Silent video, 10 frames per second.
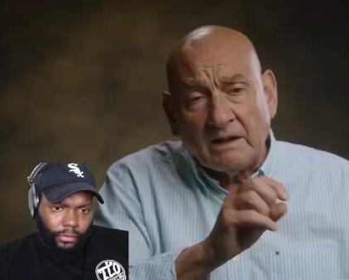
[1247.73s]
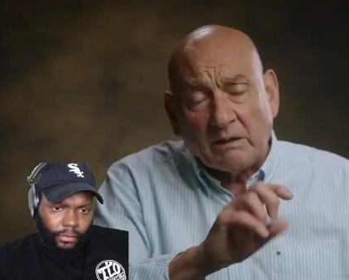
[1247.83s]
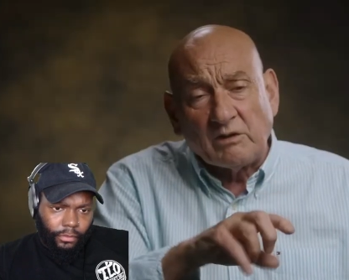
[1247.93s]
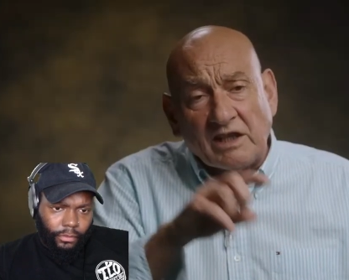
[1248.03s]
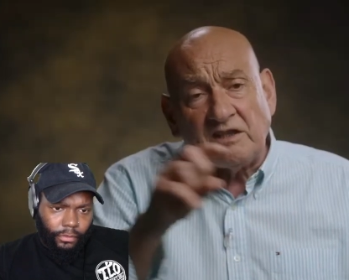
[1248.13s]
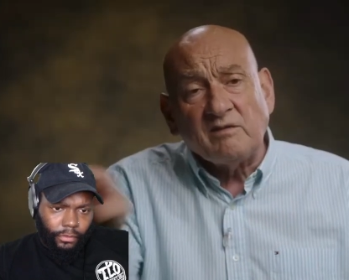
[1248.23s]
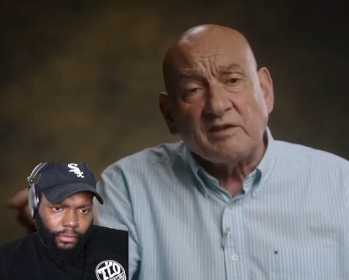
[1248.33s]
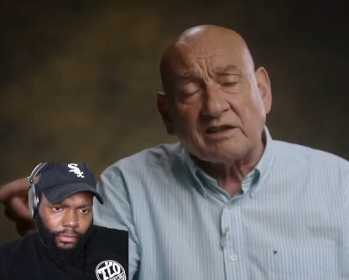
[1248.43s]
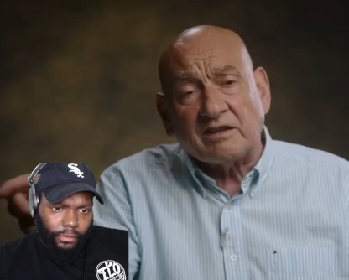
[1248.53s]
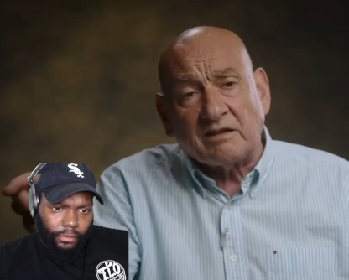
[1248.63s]
Speaker 1: He was then
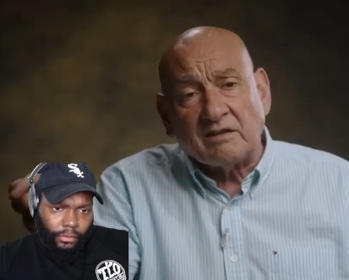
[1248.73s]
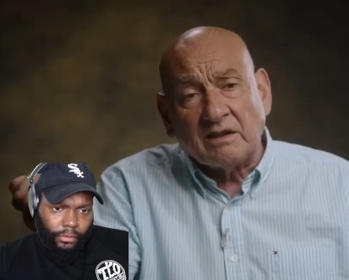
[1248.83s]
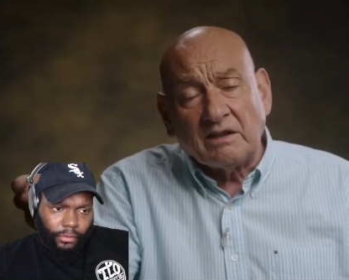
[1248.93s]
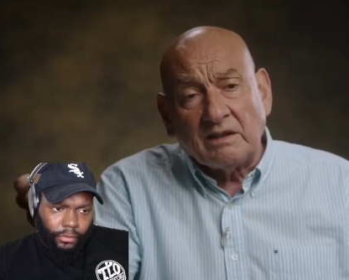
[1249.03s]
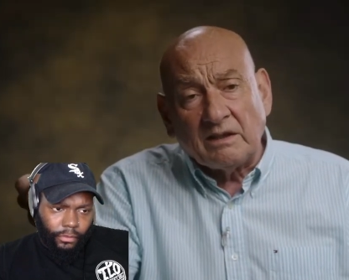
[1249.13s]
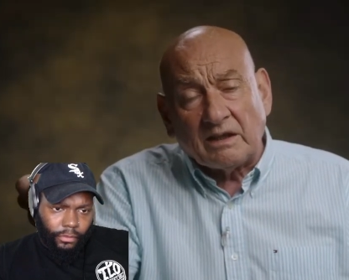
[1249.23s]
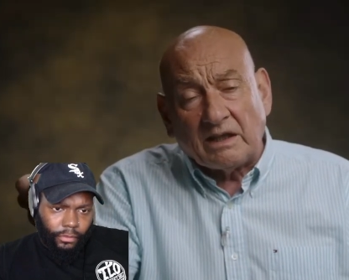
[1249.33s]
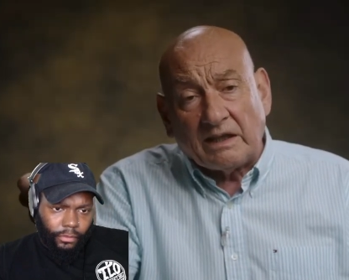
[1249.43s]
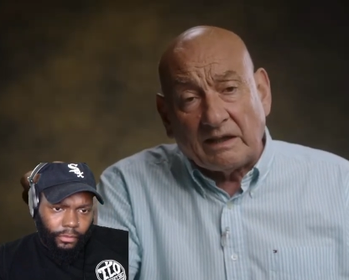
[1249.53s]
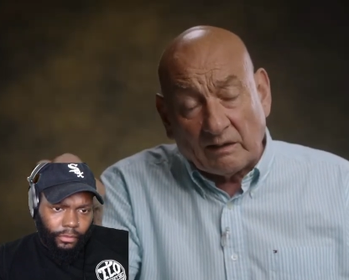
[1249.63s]
convicted
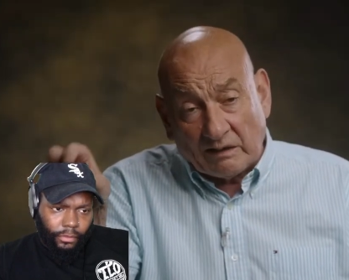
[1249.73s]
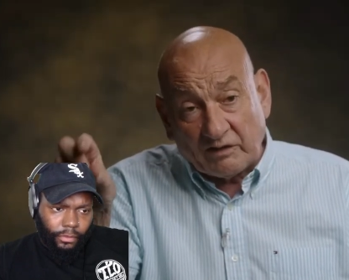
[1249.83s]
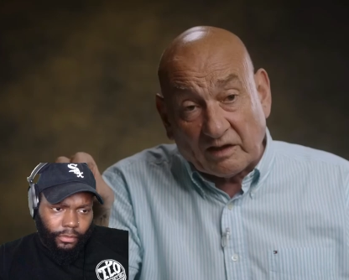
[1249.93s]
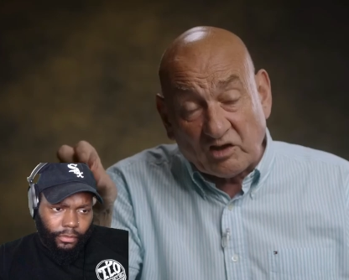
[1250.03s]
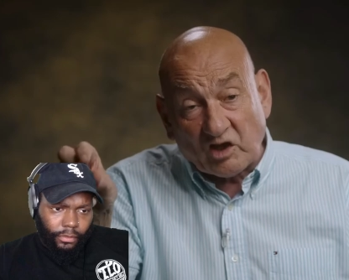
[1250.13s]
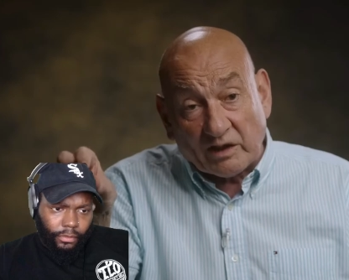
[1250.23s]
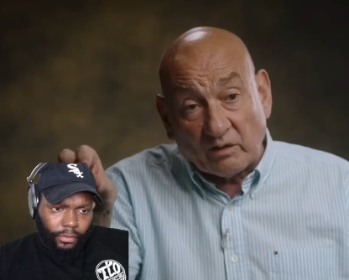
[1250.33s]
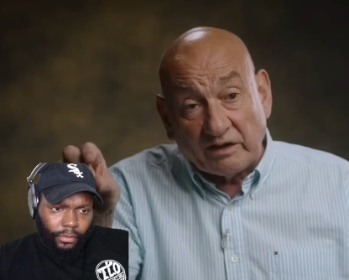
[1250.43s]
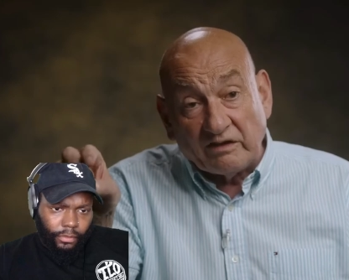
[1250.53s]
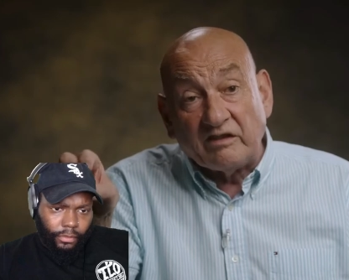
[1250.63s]
eh, after a
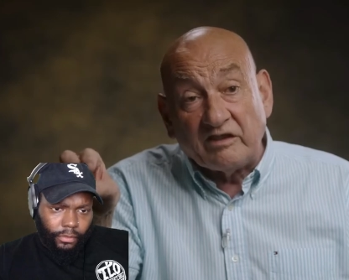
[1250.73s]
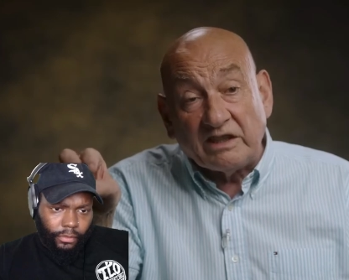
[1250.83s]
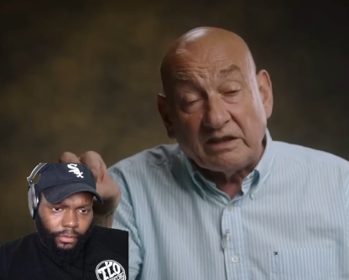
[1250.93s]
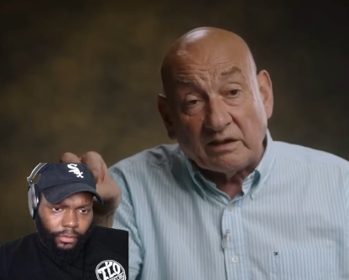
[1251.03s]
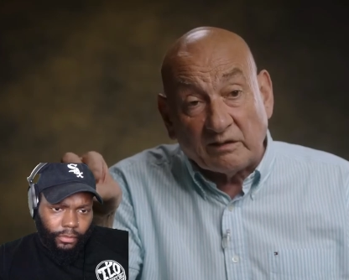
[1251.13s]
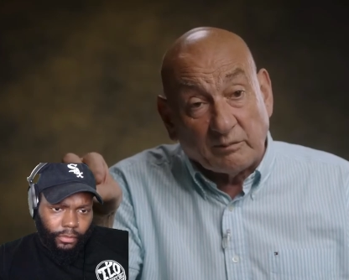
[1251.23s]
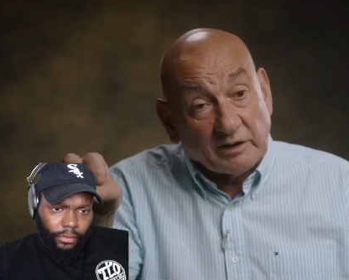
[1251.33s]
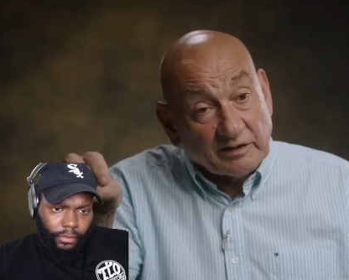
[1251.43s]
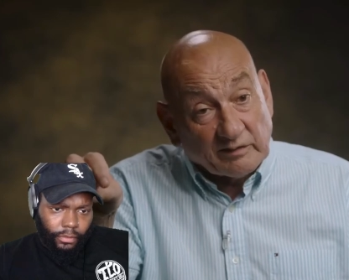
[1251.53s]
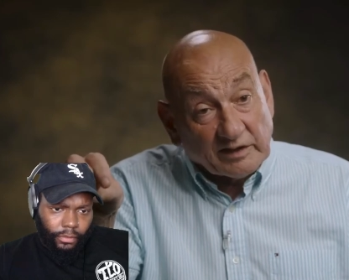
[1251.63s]
trial in Dundee of the
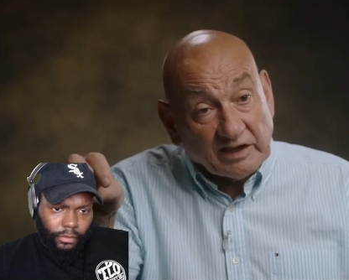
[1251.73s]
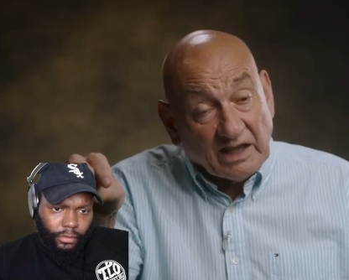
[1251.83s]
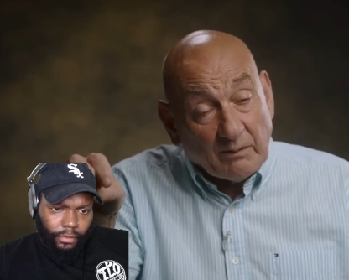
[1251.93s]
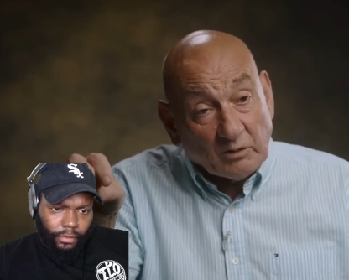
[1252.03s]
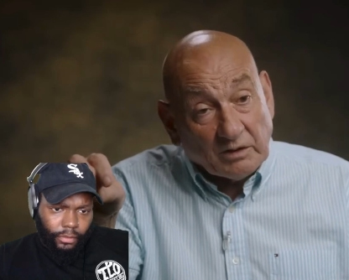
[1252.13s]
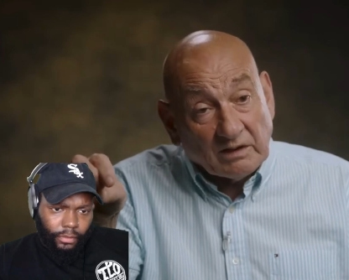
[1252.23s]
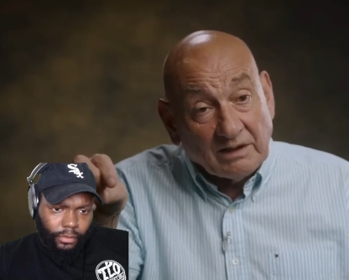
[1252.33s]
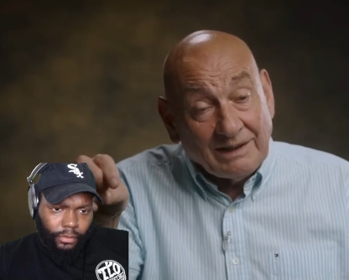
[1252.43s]
murder of Vicky Hamilton.